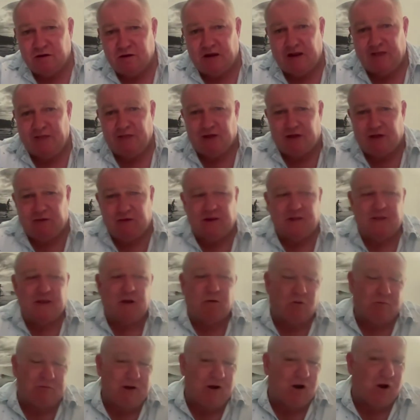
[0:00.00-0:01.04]
and then they
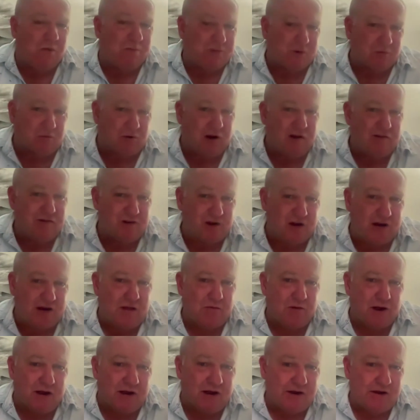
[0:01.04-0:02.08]
want me to optimize it
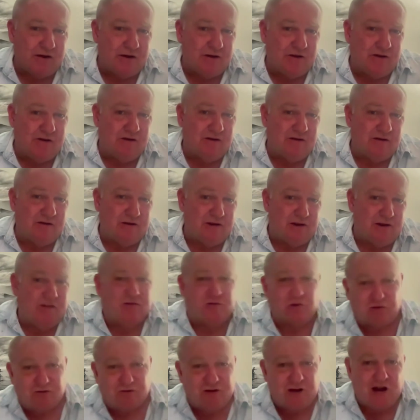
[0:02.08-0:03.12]
anyway, and I
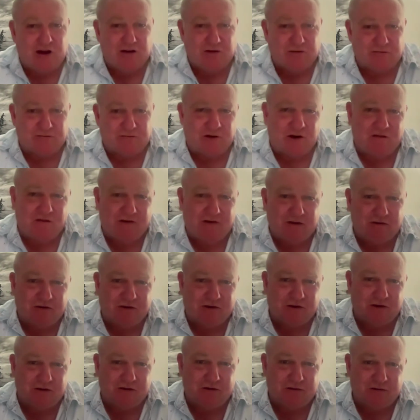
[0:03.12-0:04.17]
still charge them
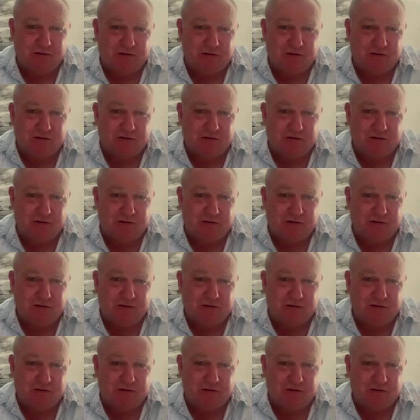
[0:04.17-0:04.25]
$500.